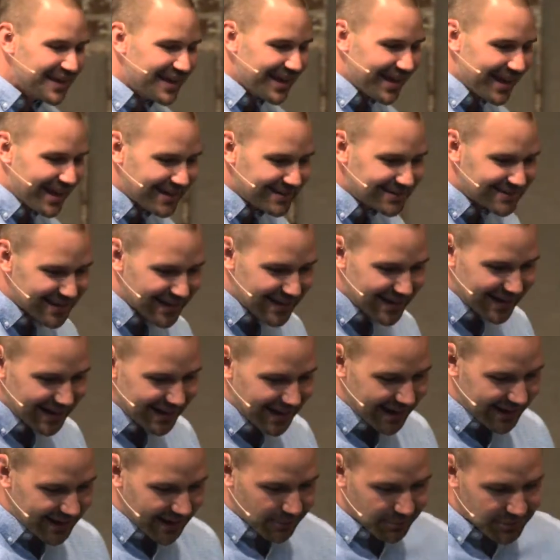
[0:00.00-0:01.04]
And
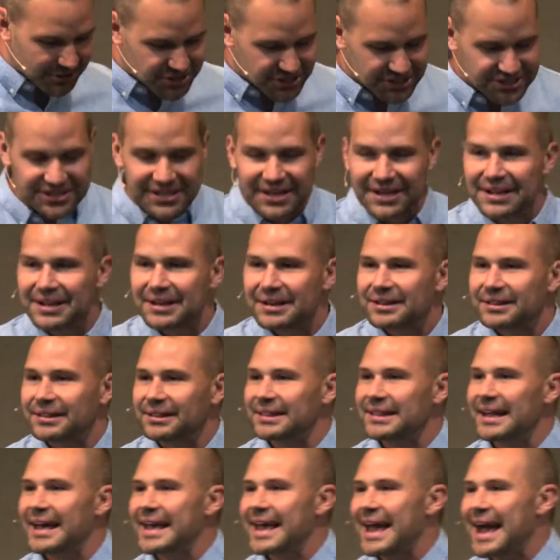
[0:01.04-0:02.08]
I kind of want to just
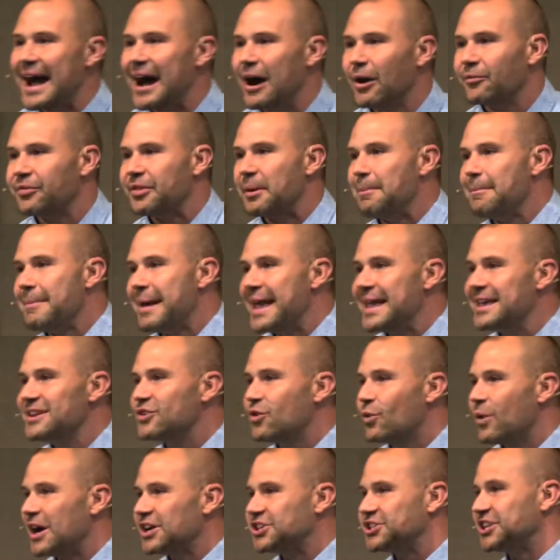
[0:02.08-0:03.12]
lay out the main
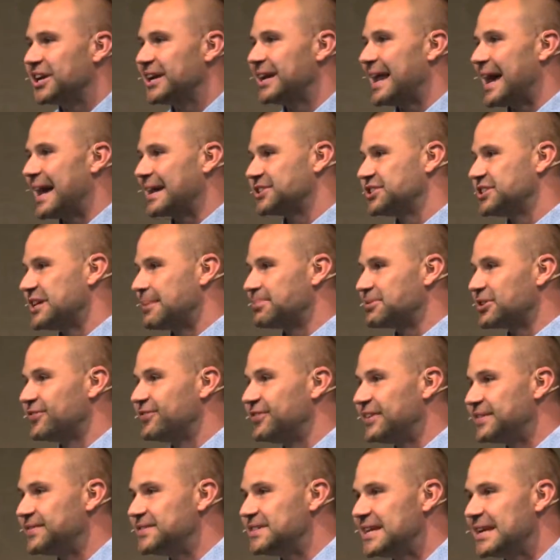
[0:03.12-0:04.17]
question in Acts chapter
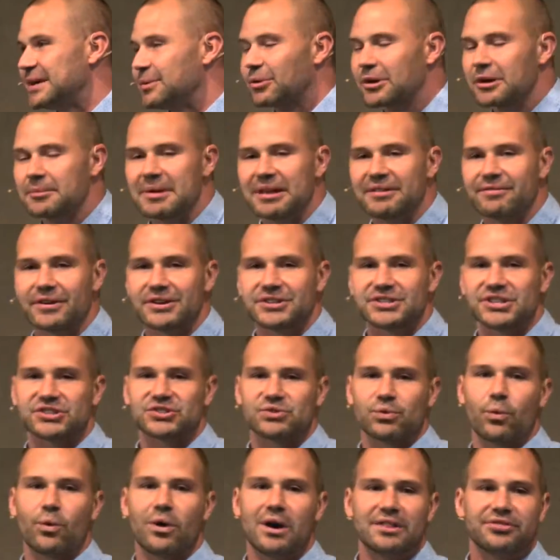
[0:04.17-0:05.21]
15. We're going to be in verses
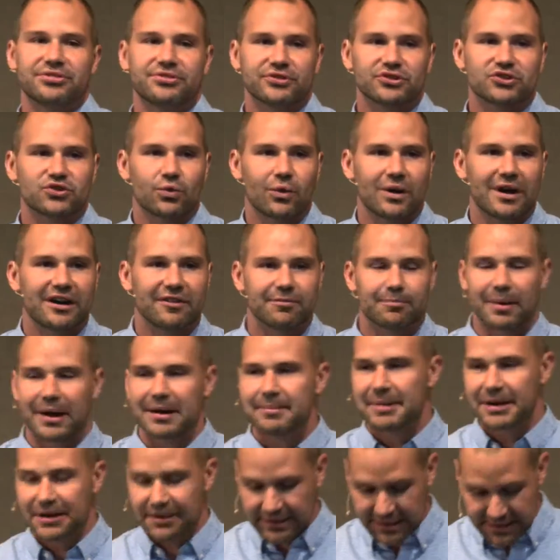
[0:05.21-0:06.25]
1 through 12
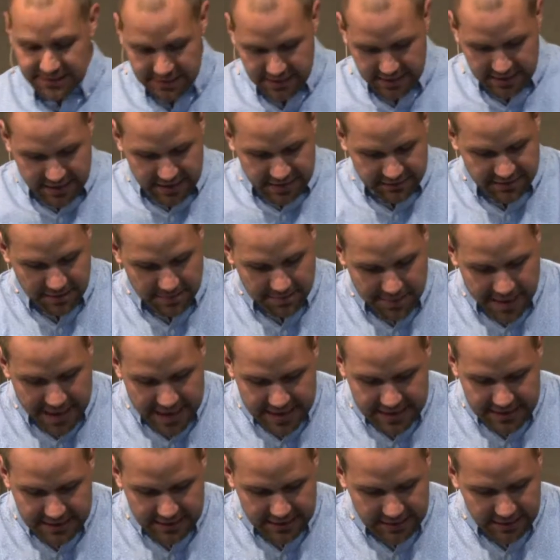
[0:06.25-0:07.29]
primarily. The
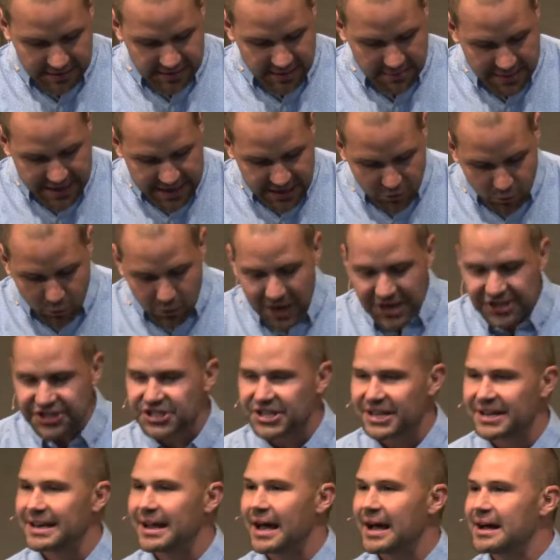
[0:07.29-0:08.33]
main
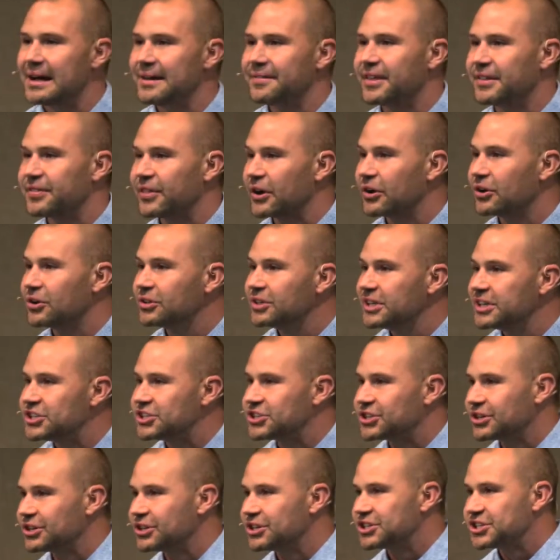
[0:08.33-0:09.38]
question that the early
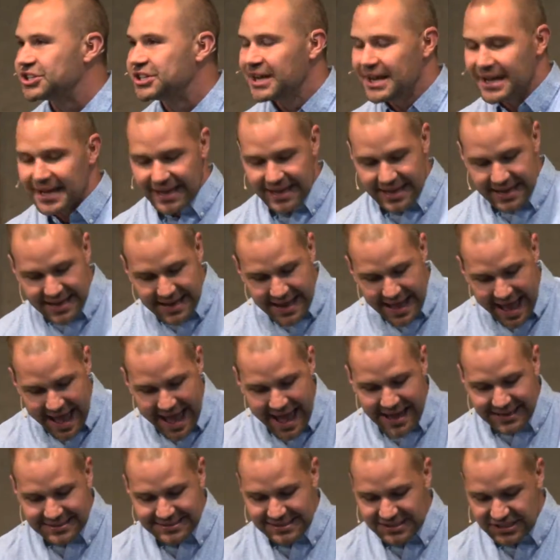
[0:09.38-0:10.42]
church in
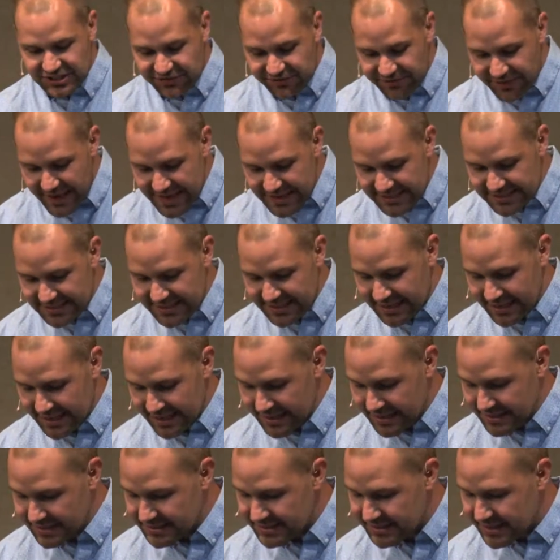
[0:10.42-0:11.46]
Acts is facing
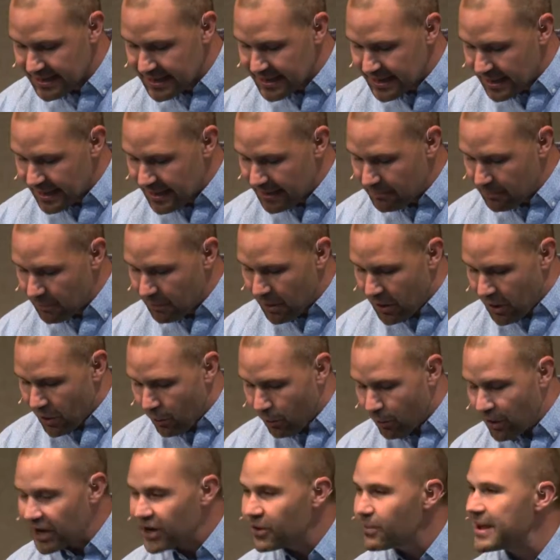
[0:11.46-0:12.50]
is,
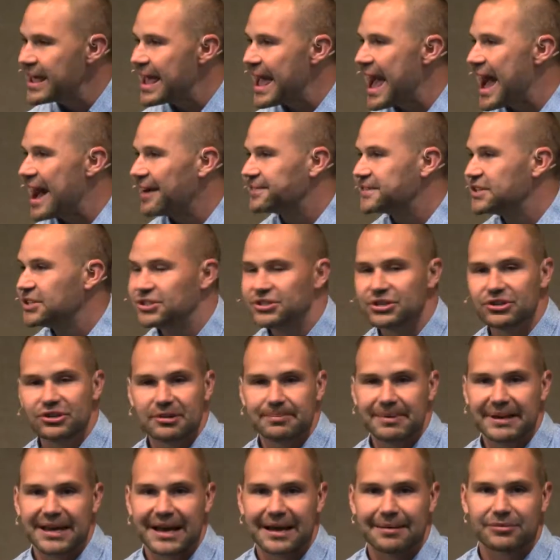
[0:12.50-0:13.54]
what do we have to do to
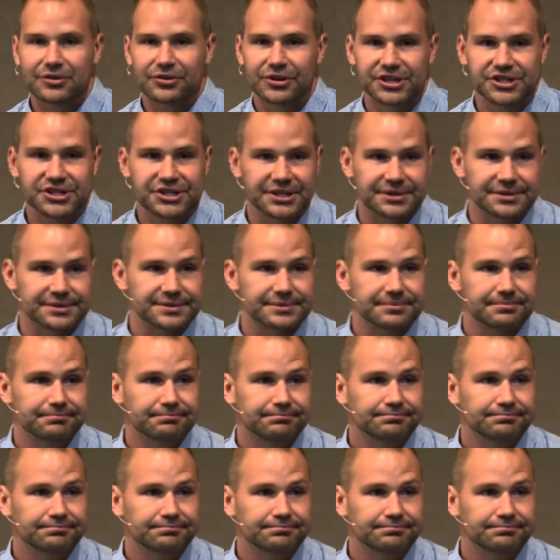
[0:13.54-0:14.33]
become Christians?